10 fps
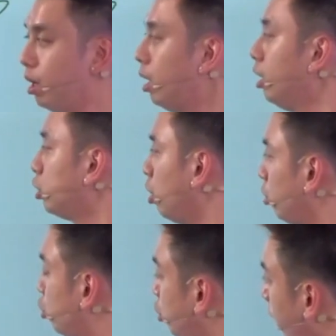So
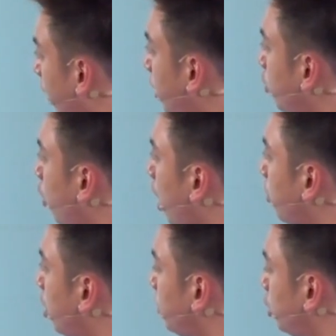today, what I'm
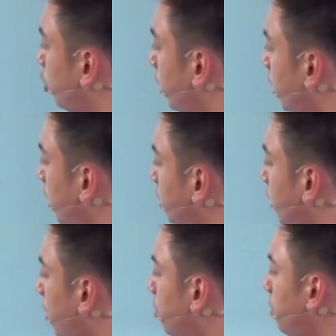going to be doing is
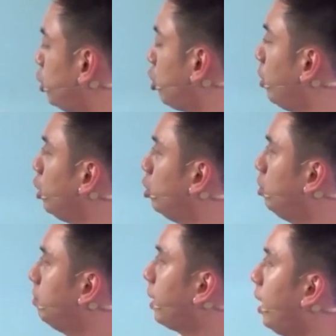I'm going to be showing you
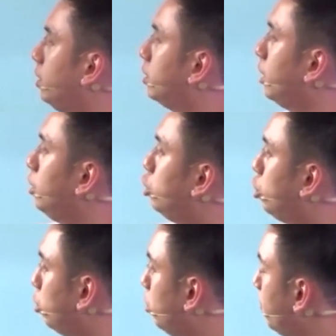behind the scenes too,